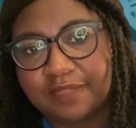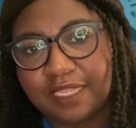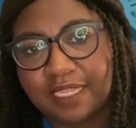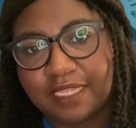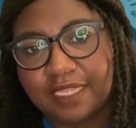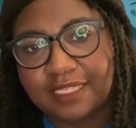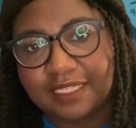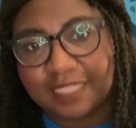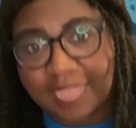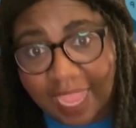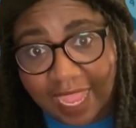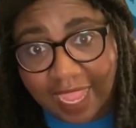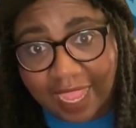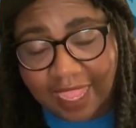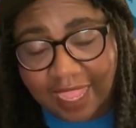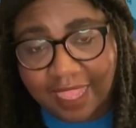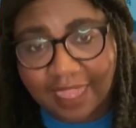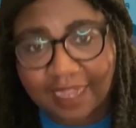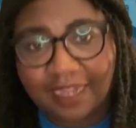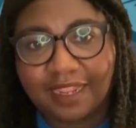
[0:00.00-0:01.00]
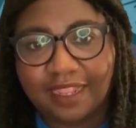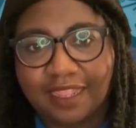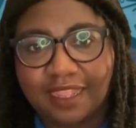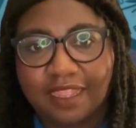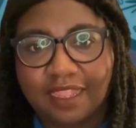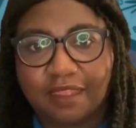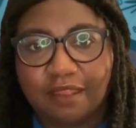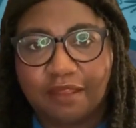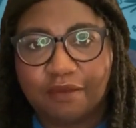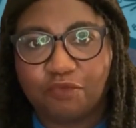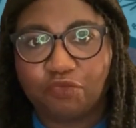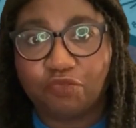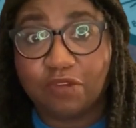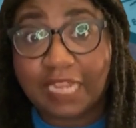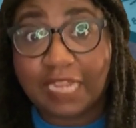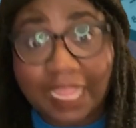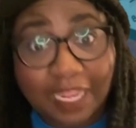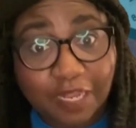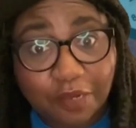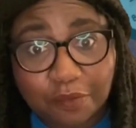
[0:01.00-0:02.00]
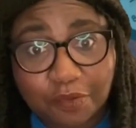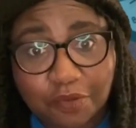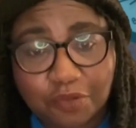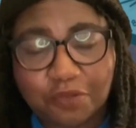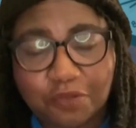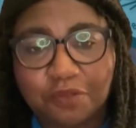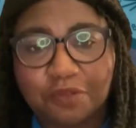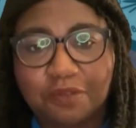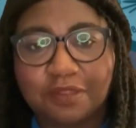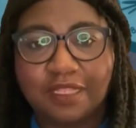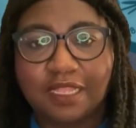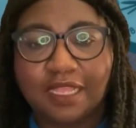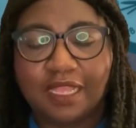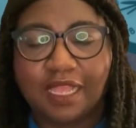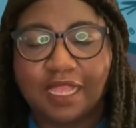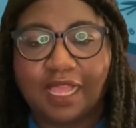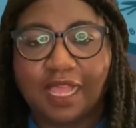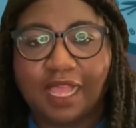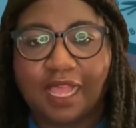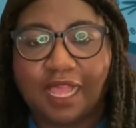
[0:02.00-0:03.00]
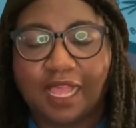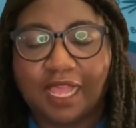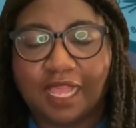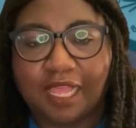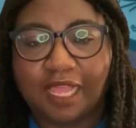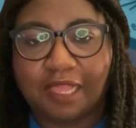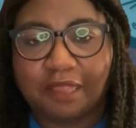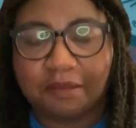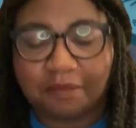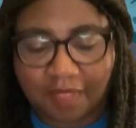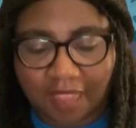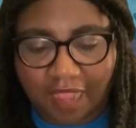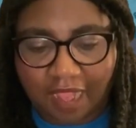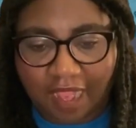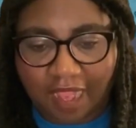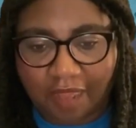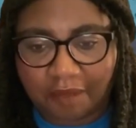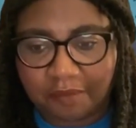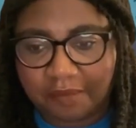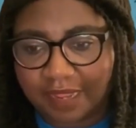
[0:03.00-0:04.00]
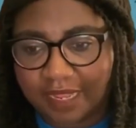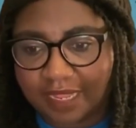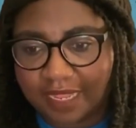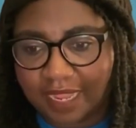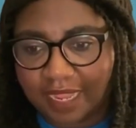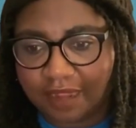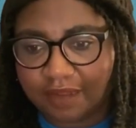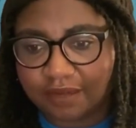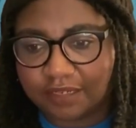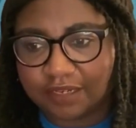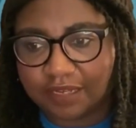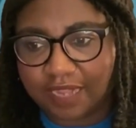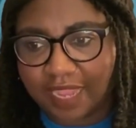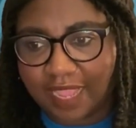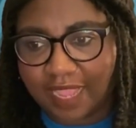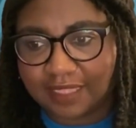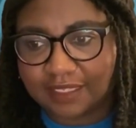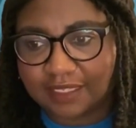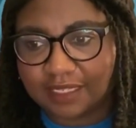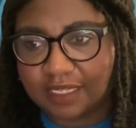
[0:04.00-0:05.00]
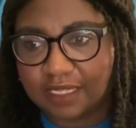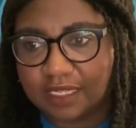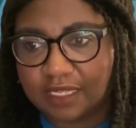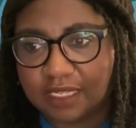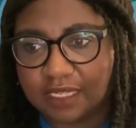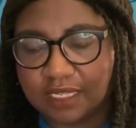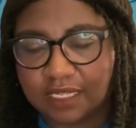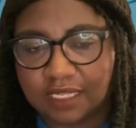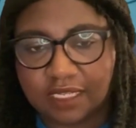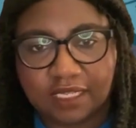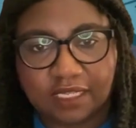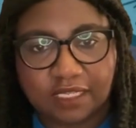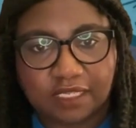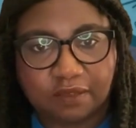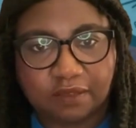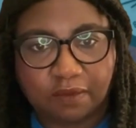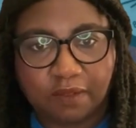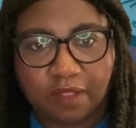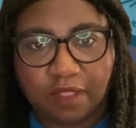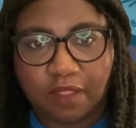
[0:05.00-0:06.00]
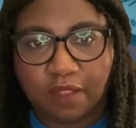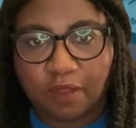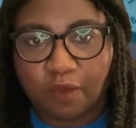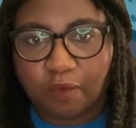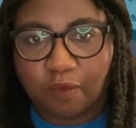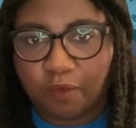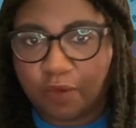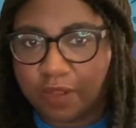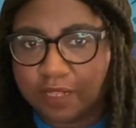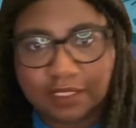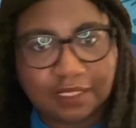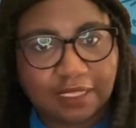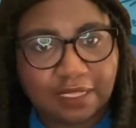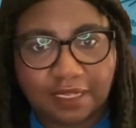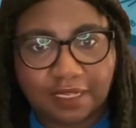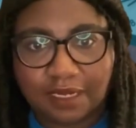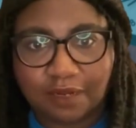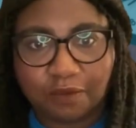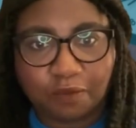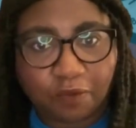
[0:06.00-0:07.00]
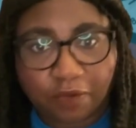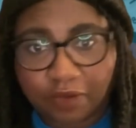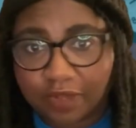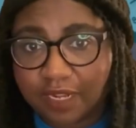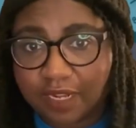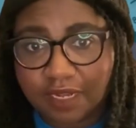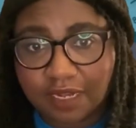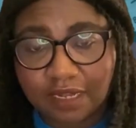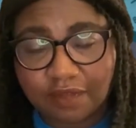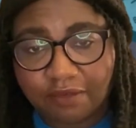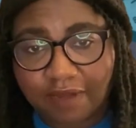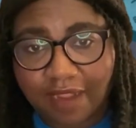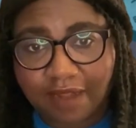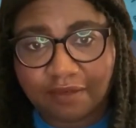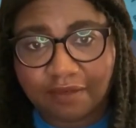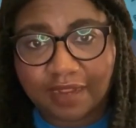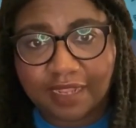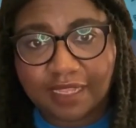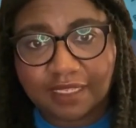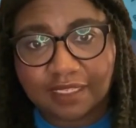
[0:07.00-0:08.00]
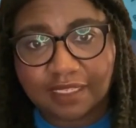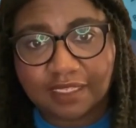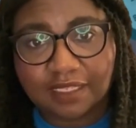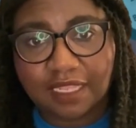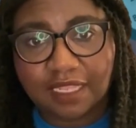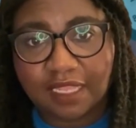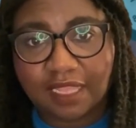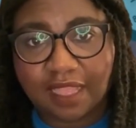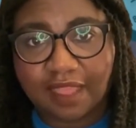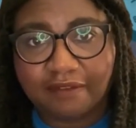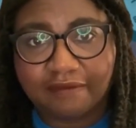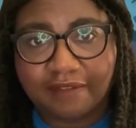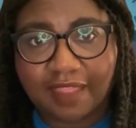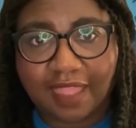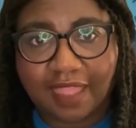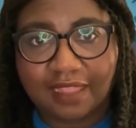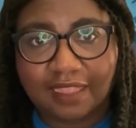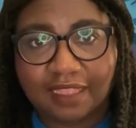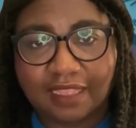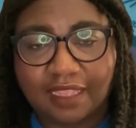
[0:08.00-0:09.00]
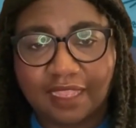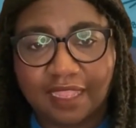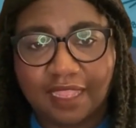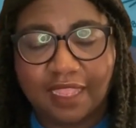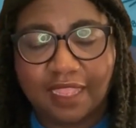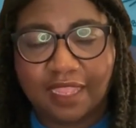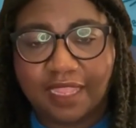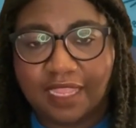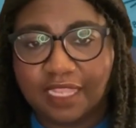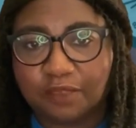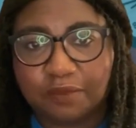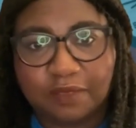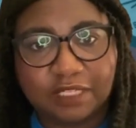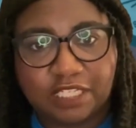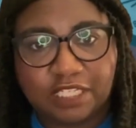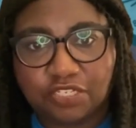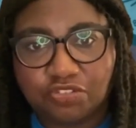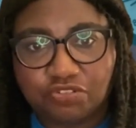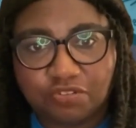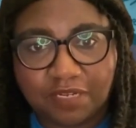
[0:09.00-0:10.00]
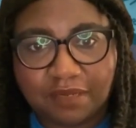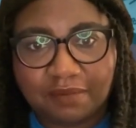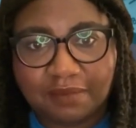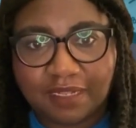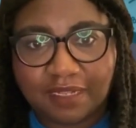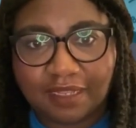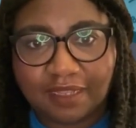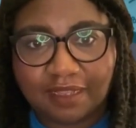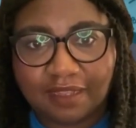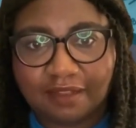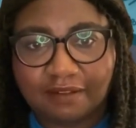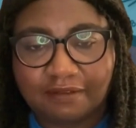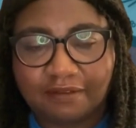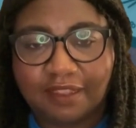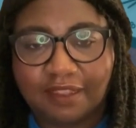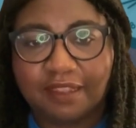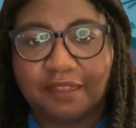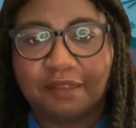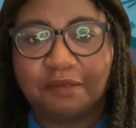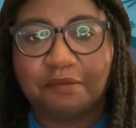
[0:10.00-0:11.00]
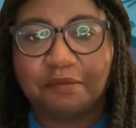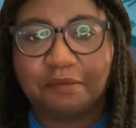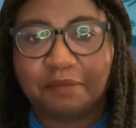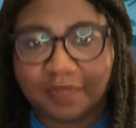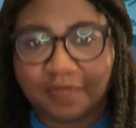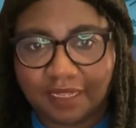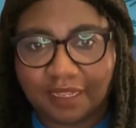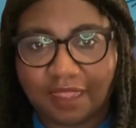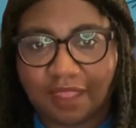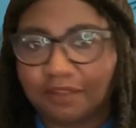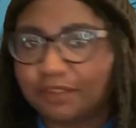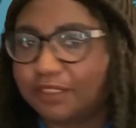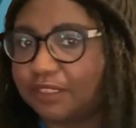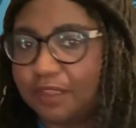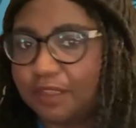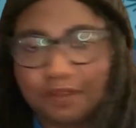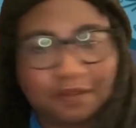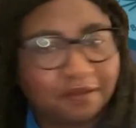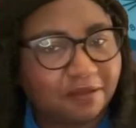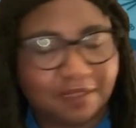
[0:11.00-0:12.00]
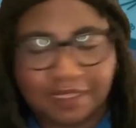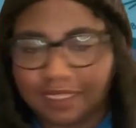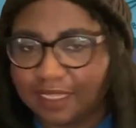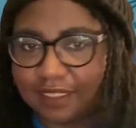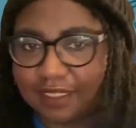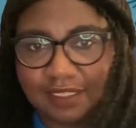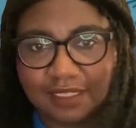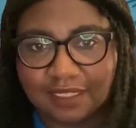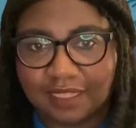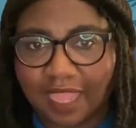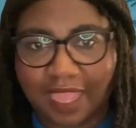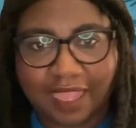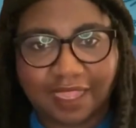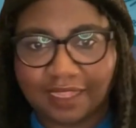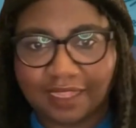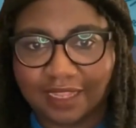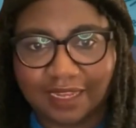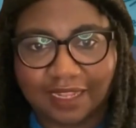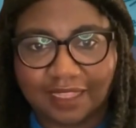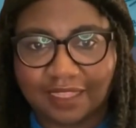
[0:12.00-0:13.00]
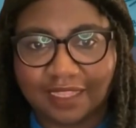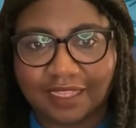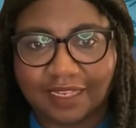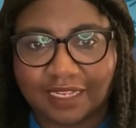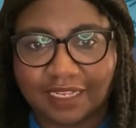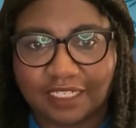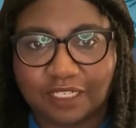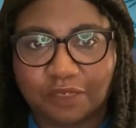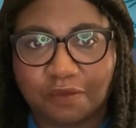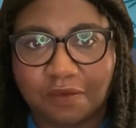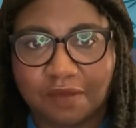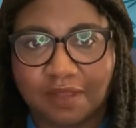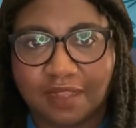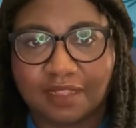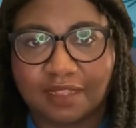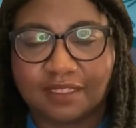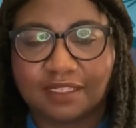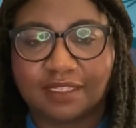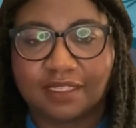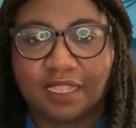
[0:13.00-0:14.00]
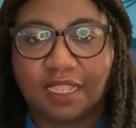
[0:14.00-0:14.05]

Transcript: sad, relatable. Our main character, Cassie, is hustling and working in the rat race in Silicon Valley. It's what she dreamed of, but also it's not anything that she wants.